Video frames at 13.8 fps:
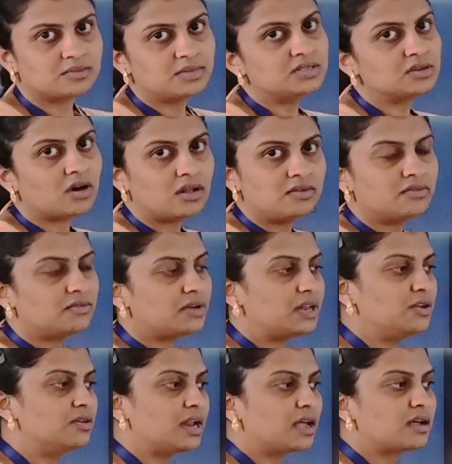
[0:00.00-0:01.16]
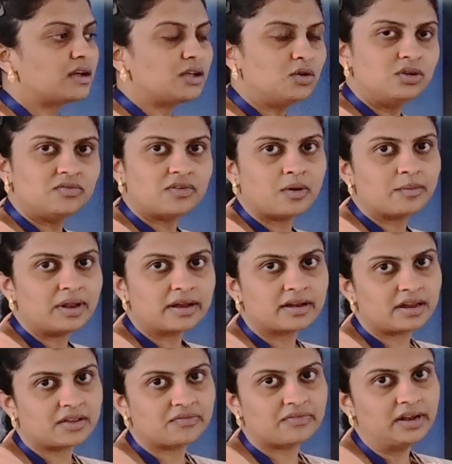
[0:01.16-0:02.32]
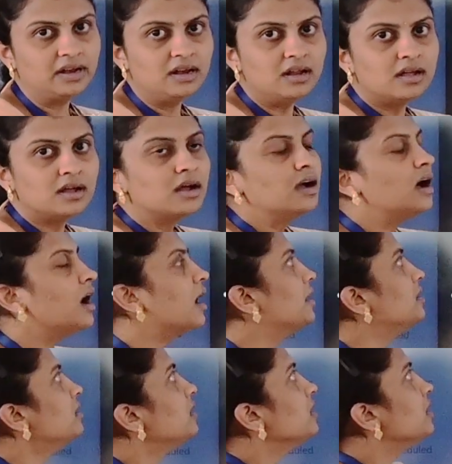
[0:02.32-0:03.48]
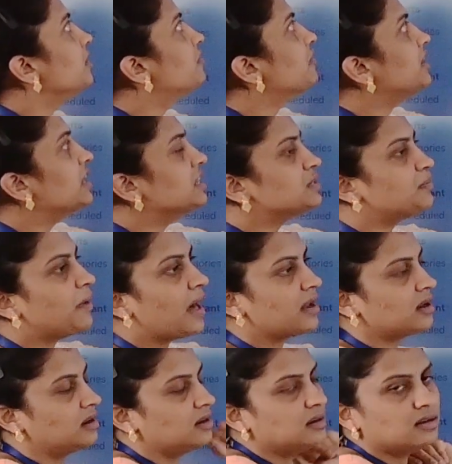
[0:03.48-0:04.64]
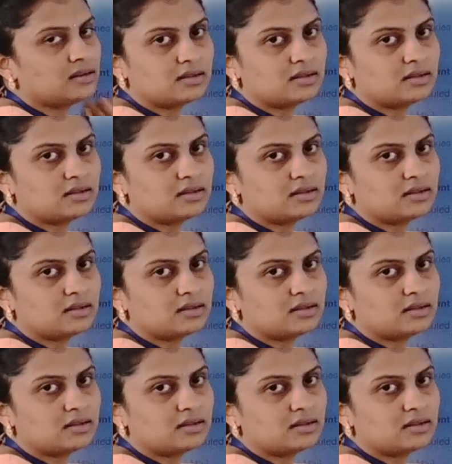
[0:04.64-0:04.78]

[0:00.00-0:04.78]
means when you take a uniform electric field and if it is parallel,